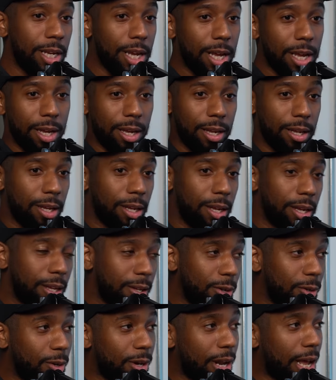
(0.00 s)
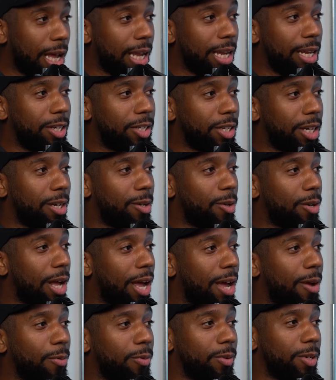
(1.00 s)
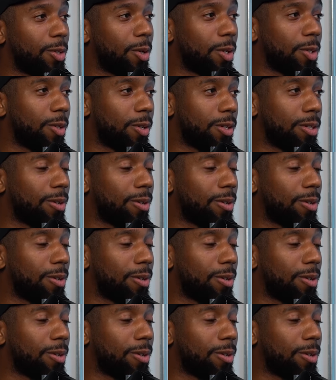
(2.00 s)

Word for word: yeah you look like AJ, you look like Anthony Joshua.